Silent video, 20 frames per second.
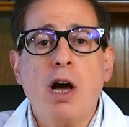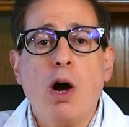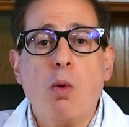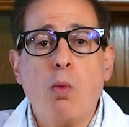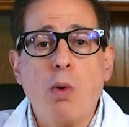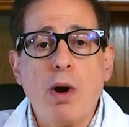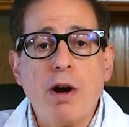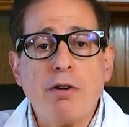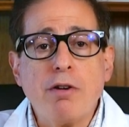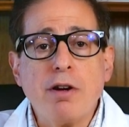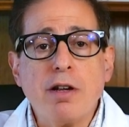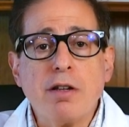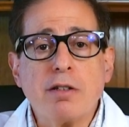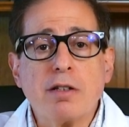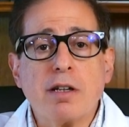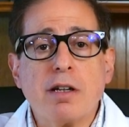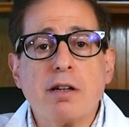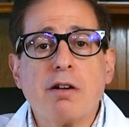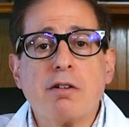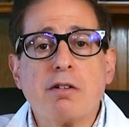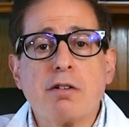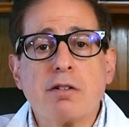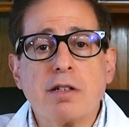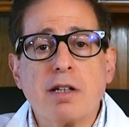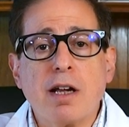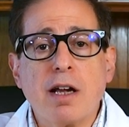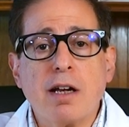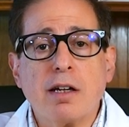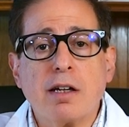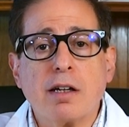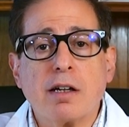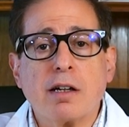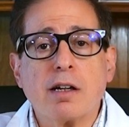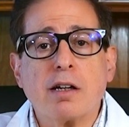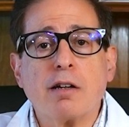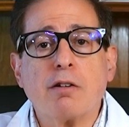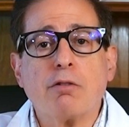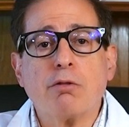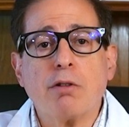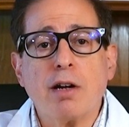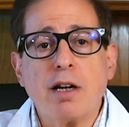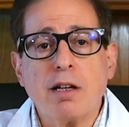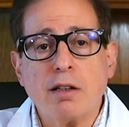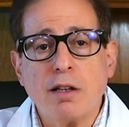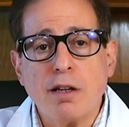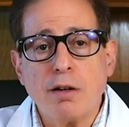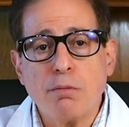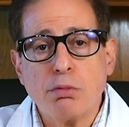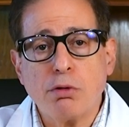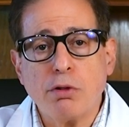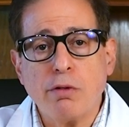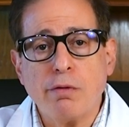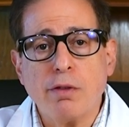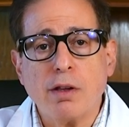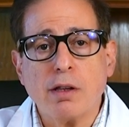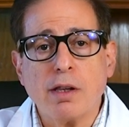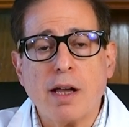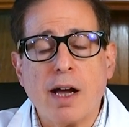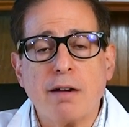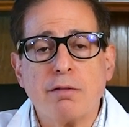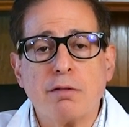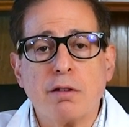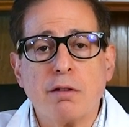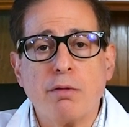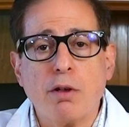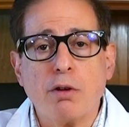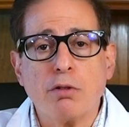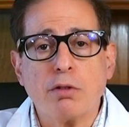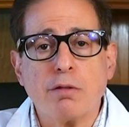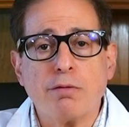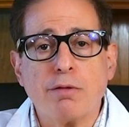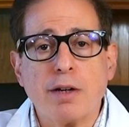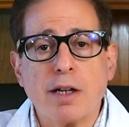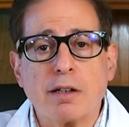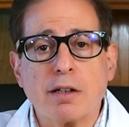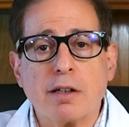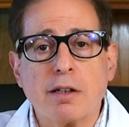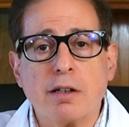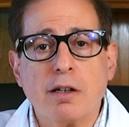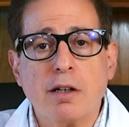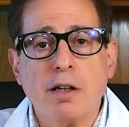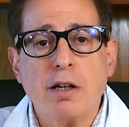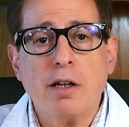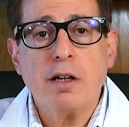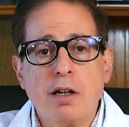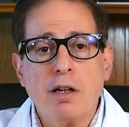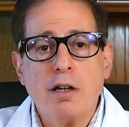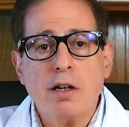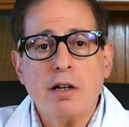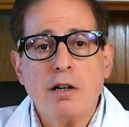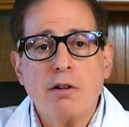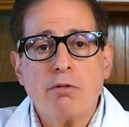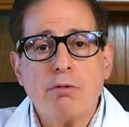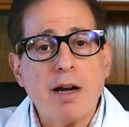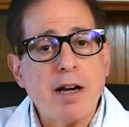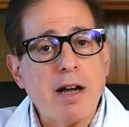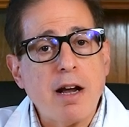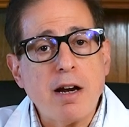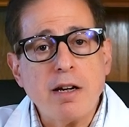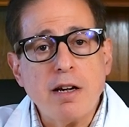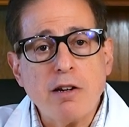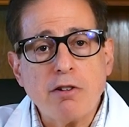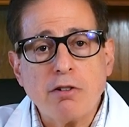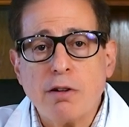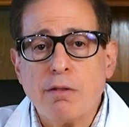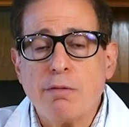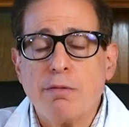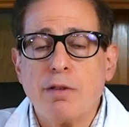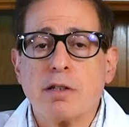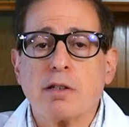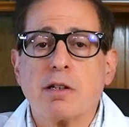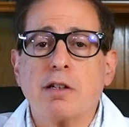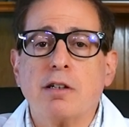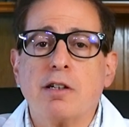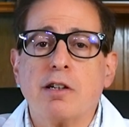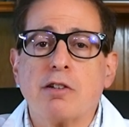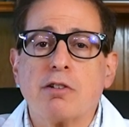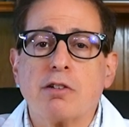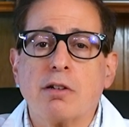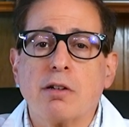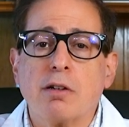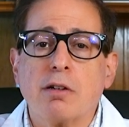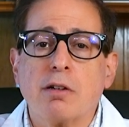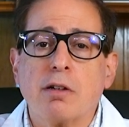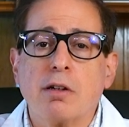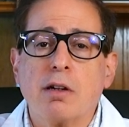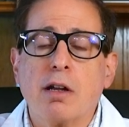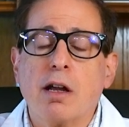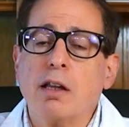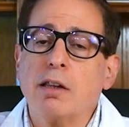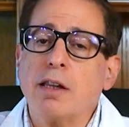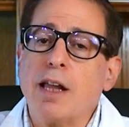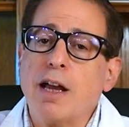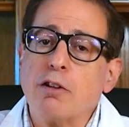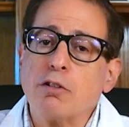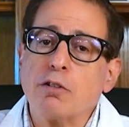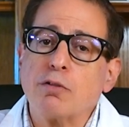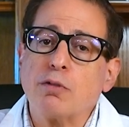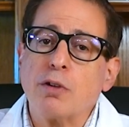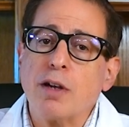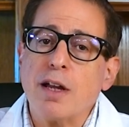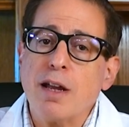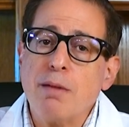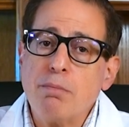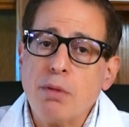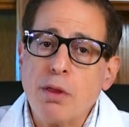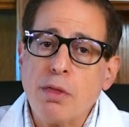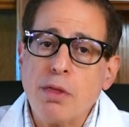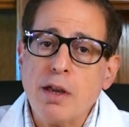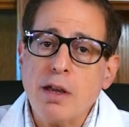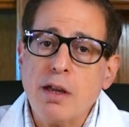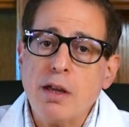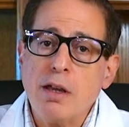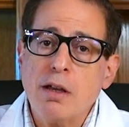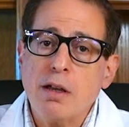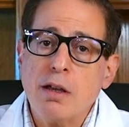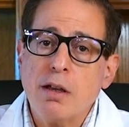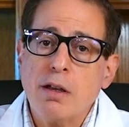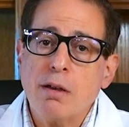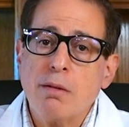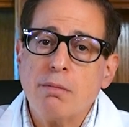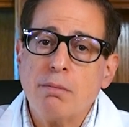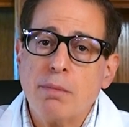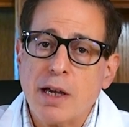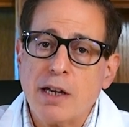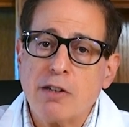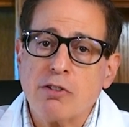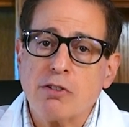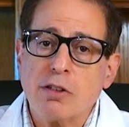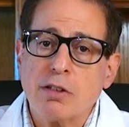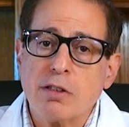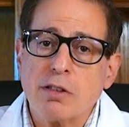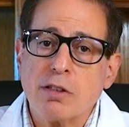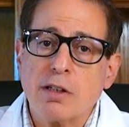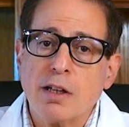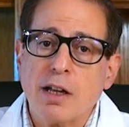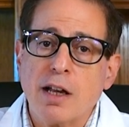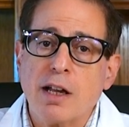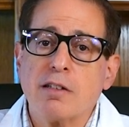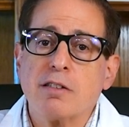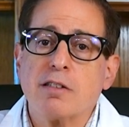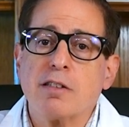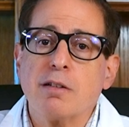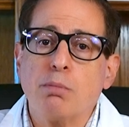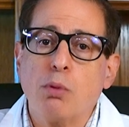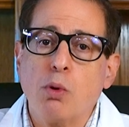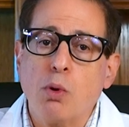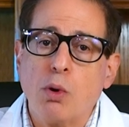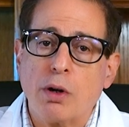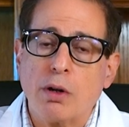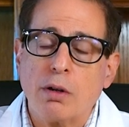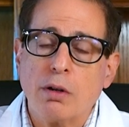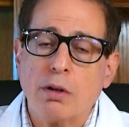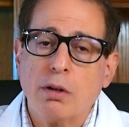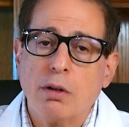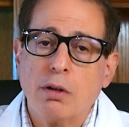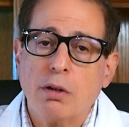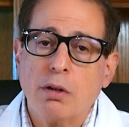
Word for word: awareness and understanding can greatly improve the lives of those affected. Recognition of this condition allows for empathy, patience, and support.